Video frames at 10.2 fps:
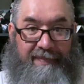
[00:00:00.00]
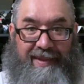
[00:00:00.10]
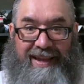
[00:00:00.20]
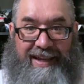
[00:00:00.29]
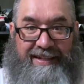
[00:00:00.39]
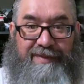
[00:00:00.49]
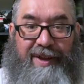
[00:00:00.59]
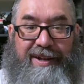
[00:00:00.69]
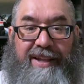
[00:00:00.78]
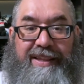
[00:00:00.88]
I just
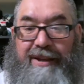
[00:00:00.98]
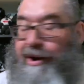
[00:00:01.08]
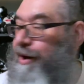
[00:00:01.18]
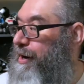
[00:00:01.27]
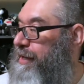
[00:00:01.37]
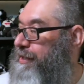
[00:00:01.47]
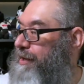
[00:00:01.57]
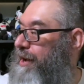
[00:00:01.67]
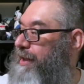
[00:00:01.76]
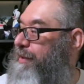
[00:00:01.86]
found out the artist
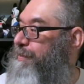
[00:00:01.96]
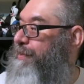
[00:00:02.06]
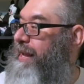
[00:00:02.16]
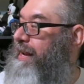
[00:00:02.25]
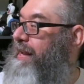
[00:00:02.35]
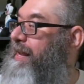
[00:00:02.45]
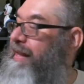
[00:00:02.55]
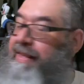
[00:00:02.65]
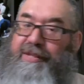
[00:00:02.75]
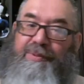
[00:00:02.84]
on the print.
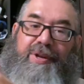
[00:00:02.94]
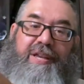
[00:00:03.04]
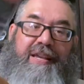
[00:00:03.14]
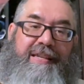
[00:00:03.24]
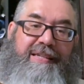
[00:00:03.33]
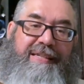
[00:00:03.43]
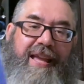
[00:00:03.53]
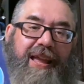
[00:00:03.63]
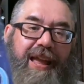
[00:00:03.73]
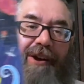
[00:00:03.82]
This was
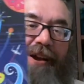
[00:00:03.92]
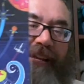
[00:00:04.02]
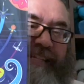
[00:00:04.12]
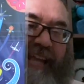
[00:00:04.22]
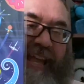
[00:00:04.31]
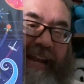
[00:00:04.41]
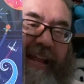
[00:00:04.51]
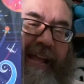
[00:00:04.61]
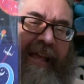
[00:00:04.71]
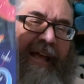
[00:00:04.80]
Eric Tan.
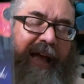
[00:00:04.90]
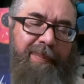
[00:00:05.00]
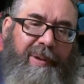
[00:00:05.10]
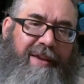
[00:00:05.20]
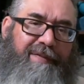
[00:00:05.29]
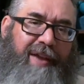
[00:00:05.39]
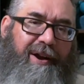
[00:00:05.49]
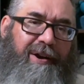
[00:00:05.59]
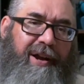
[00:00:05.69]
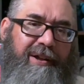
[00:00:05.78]
I believe
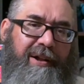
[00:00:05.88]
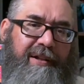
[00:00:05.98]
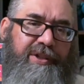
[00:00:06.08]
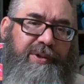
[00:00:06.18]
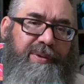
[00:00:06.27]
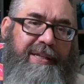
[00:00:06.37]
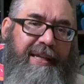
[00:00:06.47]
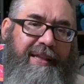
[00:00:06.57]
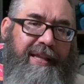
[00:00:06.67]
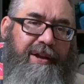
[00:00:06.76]
Eric also
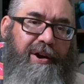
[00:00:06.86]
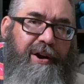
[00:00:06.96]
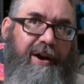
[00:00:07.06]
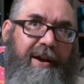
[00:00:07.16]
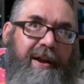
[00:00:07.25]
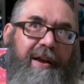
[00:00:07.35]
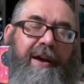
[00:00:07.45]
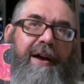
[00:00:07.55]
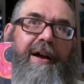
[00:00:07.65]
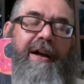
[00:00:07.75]
did the art
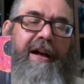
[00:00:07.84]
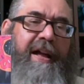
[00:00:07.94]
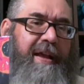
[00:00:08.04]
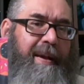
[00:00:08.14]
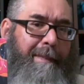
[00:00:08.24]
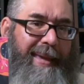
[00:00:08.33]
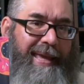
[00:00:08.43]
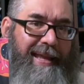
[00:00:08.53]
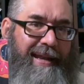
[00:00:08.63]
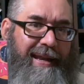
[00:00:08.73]
on a
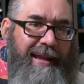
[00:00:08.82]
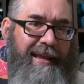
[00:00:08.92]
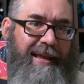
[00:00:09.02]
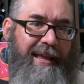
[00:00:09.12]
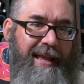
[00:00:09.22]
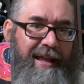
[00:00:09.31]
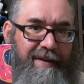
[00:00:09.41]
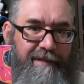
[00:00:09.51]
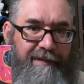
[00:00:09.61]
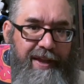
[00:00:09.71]
pin and
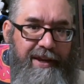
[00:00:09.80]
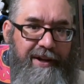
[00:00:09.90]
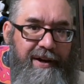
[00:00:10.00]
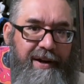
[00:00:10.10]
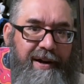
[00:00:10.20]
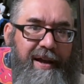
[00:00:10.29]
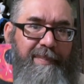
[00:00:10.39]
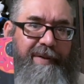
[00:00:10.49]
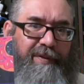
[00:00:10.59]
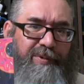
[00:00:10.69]
a figure. I
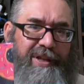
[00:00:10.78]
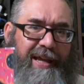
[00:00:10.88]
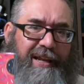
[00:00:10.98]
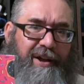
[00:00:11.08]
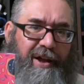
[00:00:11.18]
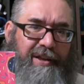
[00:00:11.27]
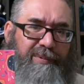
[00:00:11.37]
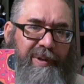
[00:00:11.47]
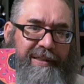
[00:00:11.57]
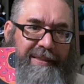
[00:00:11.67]
believe it was like an
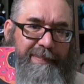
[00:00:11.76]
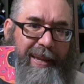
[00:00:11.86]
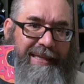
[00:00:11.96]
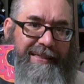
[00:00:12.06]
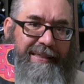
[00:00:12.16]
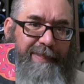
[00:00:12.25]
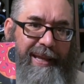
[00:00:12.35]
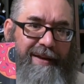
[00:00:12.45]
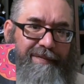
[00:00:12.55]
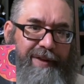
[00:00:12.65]
Oswald Space
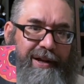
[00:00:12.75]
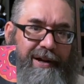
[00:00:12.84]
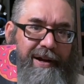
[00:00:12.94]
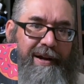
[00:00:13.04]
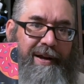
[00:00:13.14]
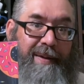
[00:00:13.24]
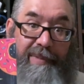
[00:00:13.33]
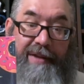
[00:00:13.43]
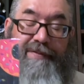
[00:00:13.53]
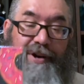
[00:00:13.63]
pin and figure.
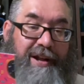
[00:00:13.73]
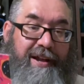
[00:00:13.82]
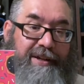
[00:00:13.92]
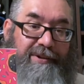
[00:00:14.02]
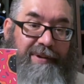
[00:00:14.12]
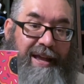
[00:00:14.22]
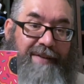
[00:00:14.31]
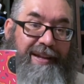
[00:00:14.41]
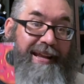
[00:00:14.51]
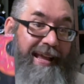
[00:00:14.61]
Believe it or not, I don't have
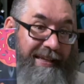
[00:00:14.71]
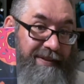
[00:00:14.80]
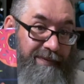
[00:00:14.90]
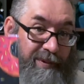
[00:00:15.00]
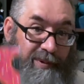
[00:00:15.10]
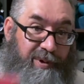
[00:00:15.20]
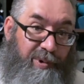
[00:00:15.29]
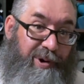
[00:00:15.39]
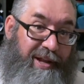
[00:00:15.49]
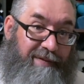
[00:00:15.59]
it as of the
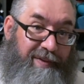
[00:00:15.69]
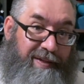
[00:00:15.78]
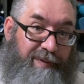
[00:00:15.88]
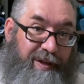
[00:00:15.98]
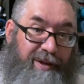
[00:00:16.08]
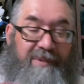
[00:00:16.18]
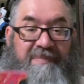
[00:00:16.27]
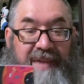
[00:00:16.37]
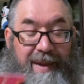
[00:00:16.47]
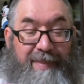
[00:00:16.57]
recording of this video.
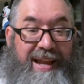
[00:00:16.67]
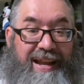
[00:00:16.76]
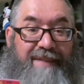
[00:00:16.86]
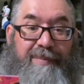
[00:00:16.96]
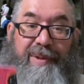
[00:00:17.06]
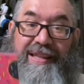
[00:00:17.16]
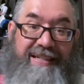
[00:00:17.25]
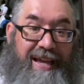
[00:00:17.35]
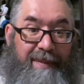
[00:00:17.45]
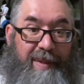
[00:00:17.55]
I might have it by the
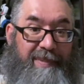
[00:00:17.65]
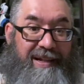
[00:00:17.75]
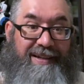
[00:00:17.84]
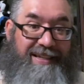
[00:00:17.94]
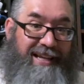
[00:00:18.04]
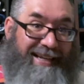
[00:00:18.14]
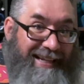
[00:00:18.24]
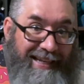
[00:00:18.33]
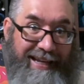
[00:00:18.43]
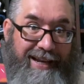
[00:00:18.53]
time I'm done
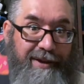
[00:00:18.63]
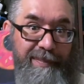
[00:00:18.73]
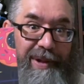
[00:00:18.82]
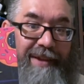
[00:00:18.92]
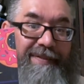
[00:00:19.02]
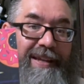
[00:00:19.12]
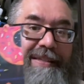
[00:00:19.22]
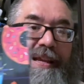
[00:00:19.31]
cleaning up all of these.